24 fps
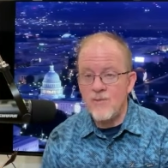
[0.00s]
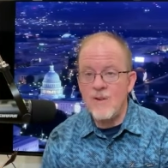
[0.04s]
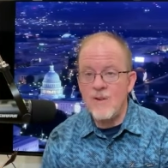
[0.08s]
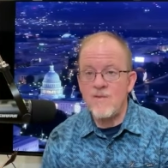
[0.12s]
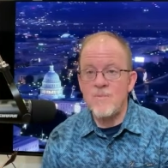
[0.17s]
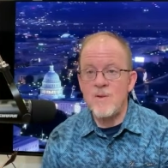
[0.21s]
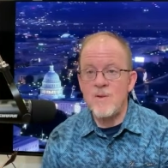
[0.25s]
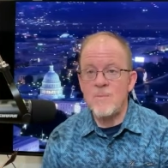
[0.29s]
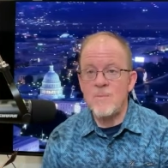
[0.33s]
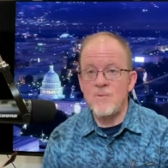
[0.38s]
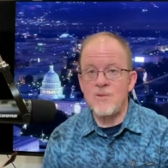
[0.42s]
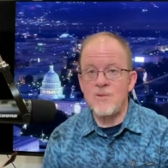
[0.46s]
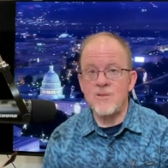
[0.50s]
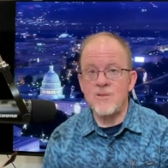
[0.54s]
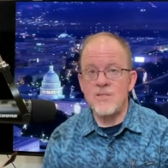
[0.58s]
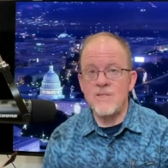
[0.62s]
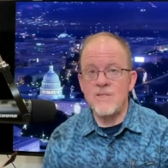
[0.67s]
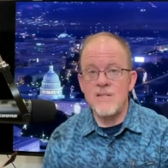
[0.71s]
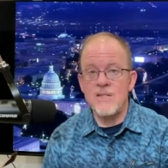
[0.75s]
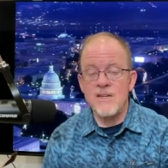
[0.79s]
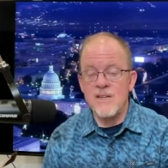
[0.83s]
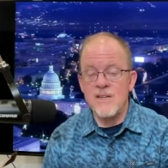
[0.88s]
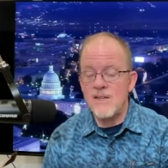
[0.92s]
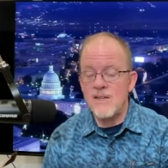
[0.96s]
if people are
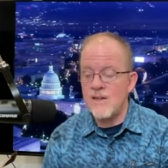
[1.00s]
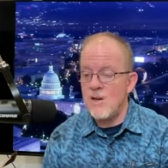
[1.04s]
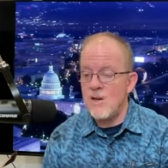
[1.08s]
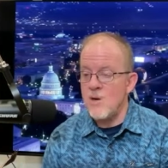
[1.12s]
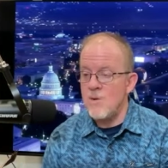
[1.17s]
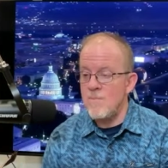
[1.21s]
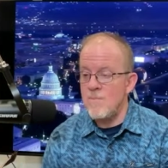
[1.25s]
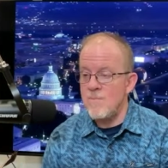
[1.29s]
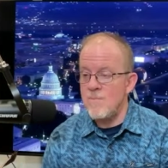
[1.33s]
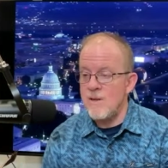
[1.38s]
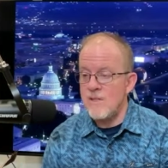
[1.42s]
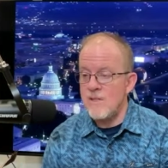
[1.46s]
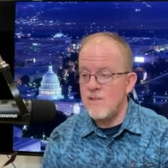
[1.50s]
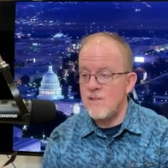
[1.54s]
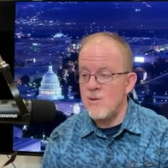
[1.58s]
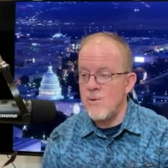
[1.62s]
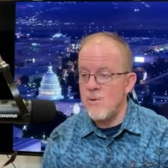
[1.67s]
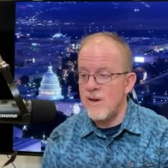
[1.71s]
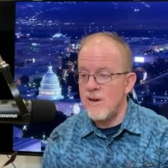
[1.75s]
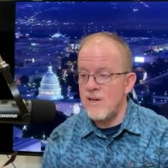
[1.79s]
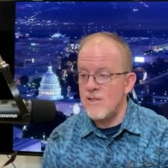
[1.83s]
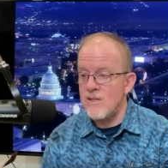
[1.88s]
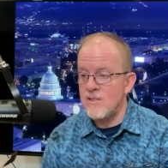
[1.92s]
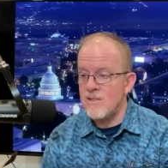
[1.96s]
sitting at home
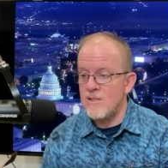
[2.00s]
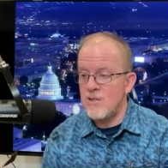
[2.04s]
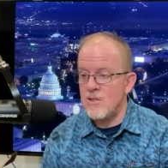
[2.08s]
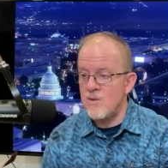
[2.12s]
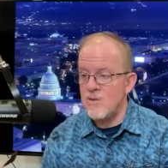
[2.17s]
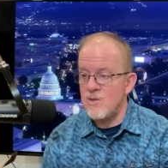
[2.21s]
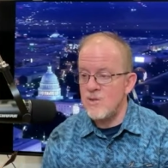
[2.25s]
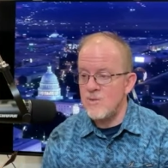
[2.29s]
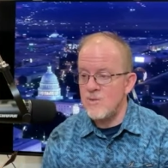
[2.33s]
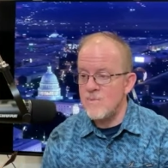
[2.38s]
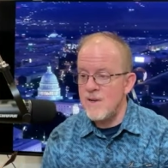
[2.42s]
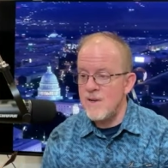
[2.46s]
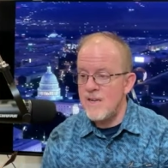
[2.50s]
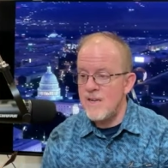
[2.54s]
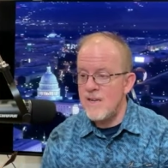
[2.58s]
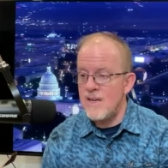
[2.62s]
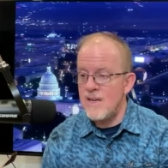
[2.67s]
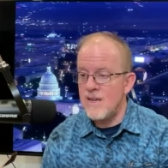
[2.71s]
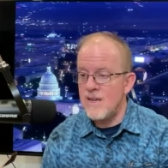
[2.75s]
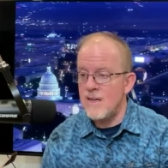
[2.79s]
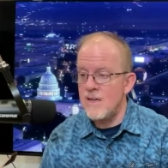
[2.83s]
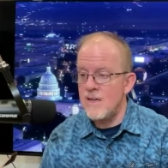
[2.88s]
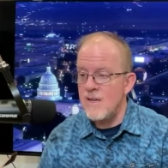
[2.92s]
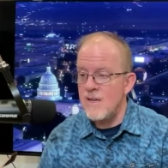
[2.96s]
bellowing on social
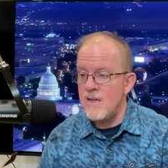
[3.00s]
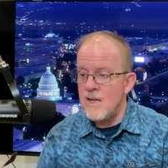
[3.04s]
media